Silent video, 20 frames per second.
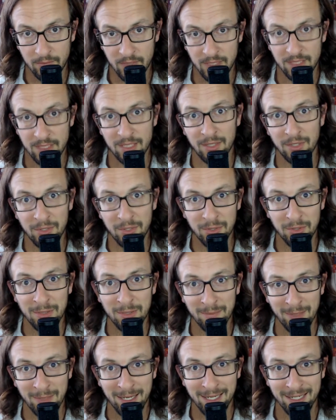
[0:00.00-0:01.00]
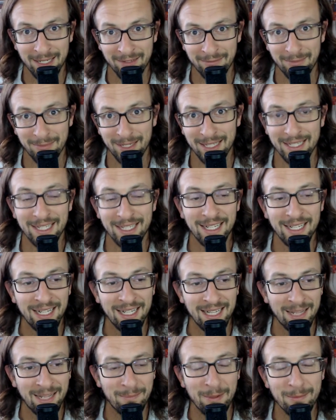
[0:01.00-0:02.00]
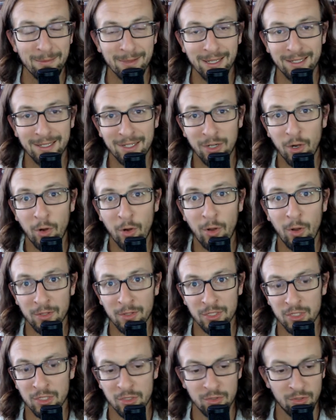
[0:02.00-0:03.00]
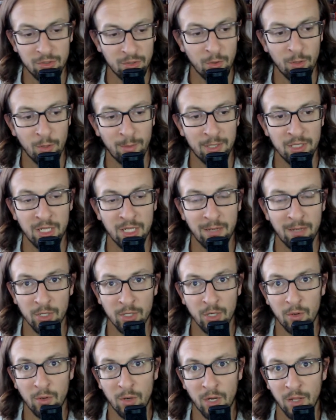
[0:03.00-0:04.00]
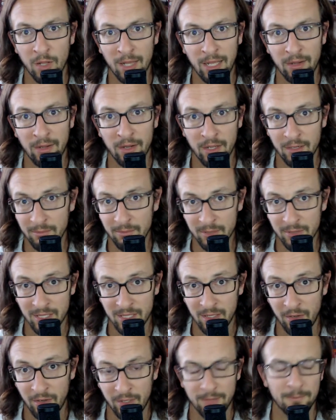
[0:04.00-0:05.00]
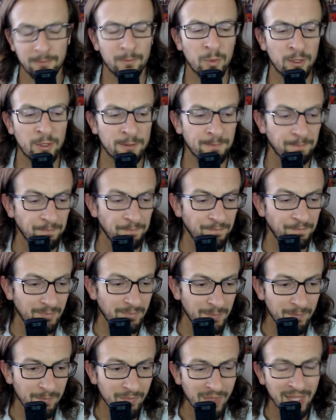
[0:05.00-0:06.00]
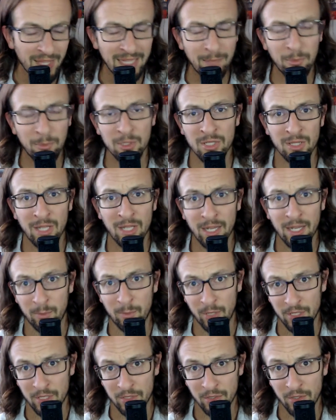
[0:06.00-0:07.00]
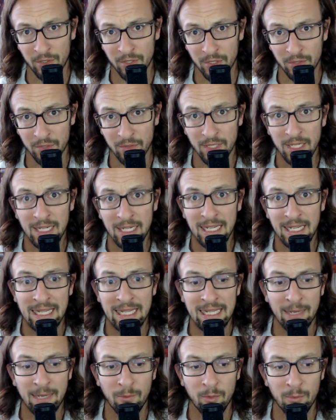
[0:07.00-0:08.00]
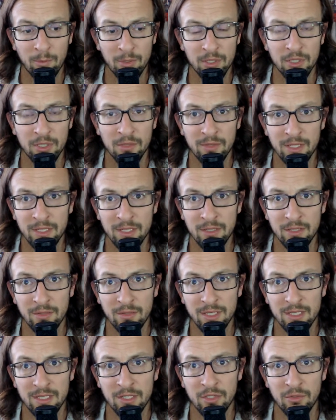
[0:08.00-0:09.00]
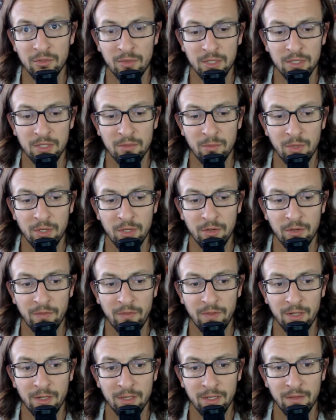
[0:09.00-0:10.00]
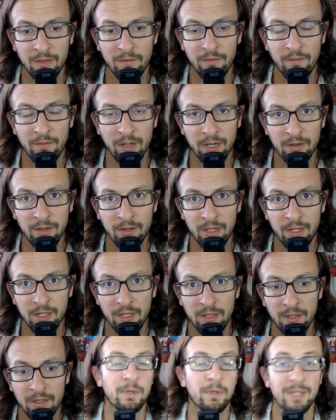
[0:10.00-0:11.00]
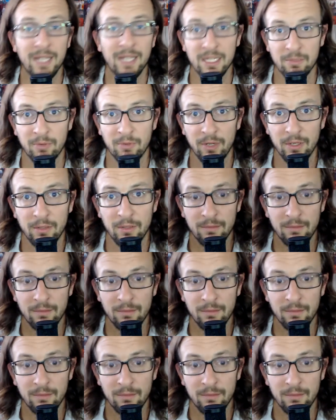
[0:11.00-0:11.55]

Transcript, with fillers: until you can make enough money. Like people like to go, "Oh, I'll just quit my job and go all out 100% on it." Well, that puts a lot of pressure on you and that will put you into a situation where you're feeling very desperate